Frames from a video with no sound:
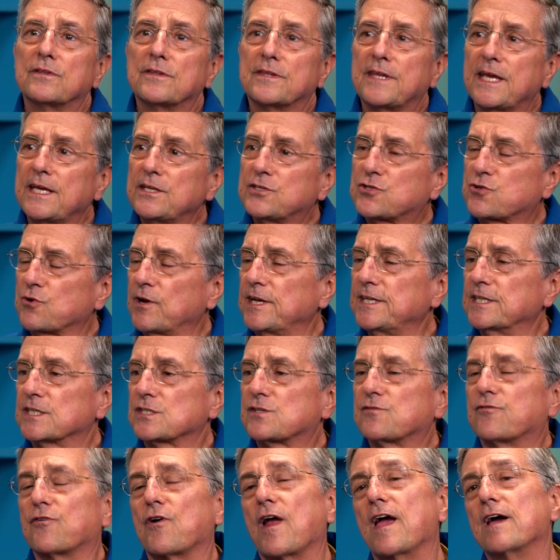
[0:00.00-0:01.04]
They train
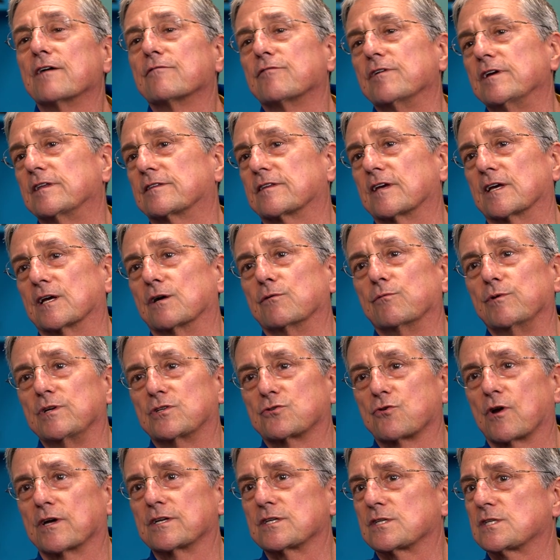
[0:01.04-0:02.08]
us for everything and we
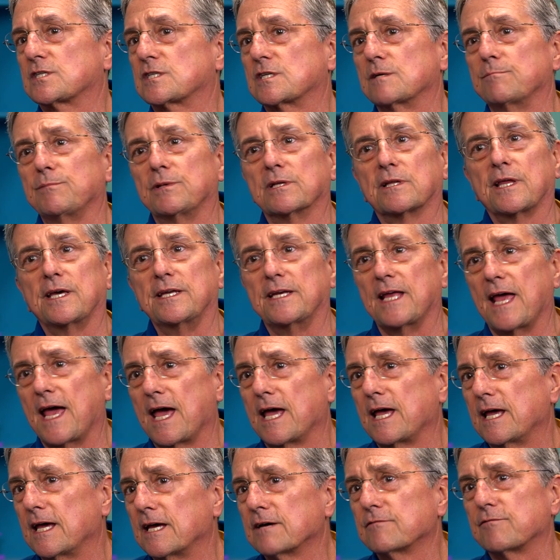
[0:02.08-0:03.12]
try to simulate
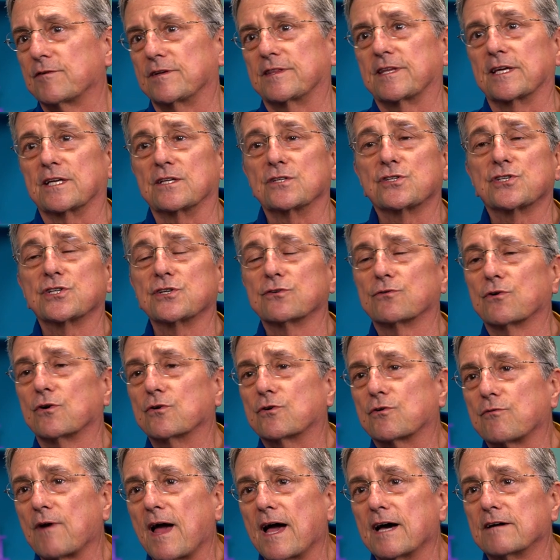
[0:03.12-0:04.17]
everything, zero
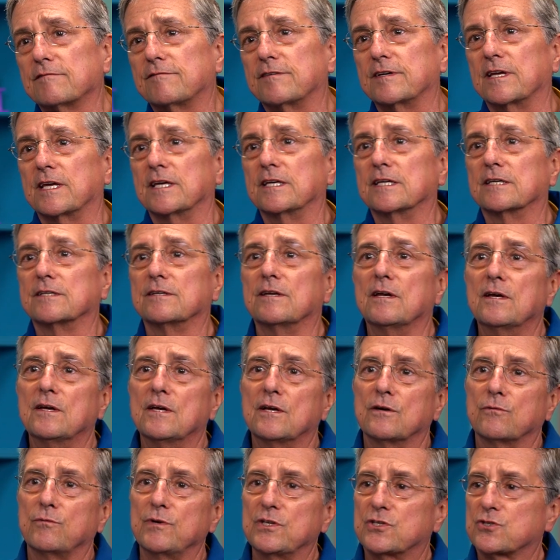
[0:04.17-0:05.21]
gravity and
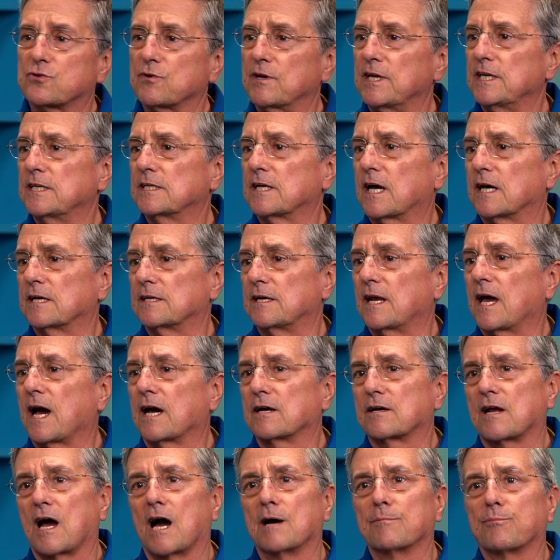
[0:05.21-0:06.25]
we train on
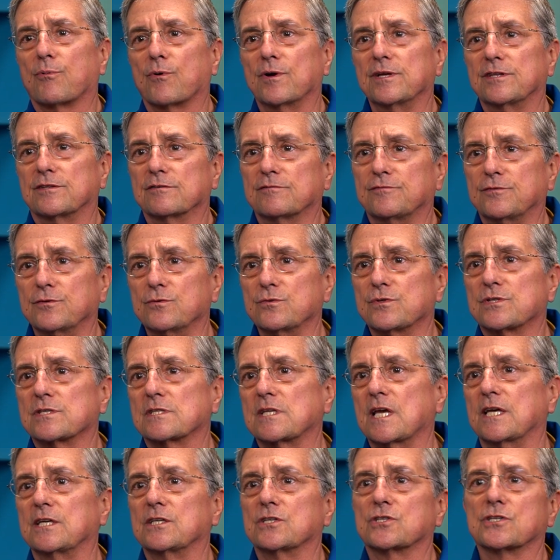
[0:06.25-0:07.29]
how to operate the food
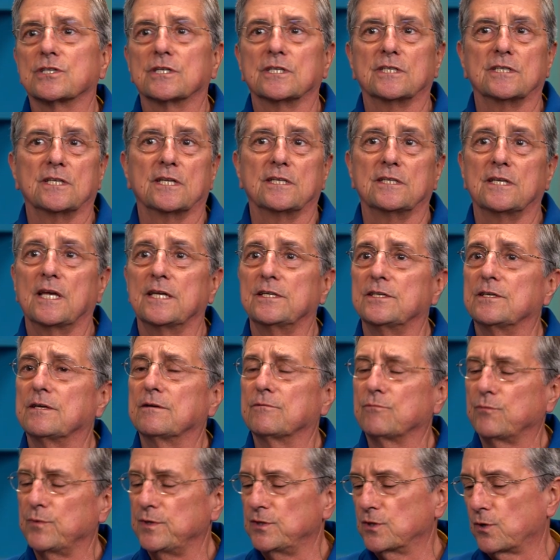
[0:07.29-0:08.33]
station, and, and
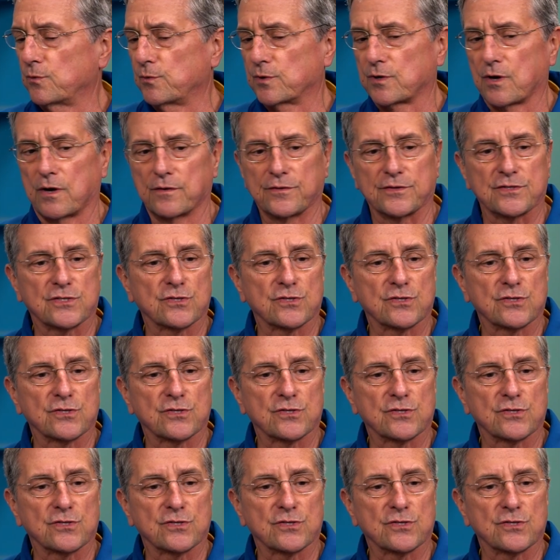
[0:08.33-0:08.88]
we know what all the